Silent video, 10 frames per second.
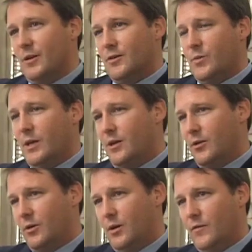because we could
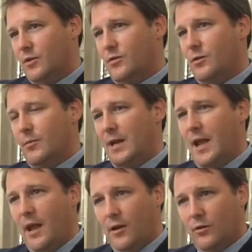either give it to them
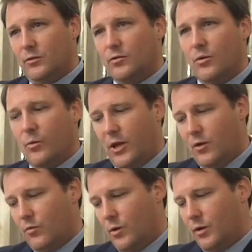inhaled or we
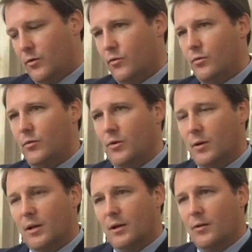could run it through
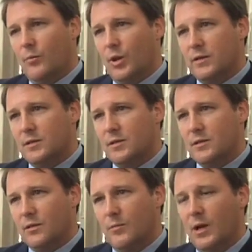the blood
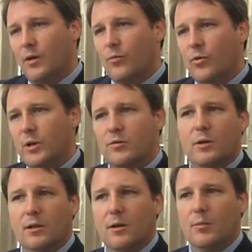system, pre-treat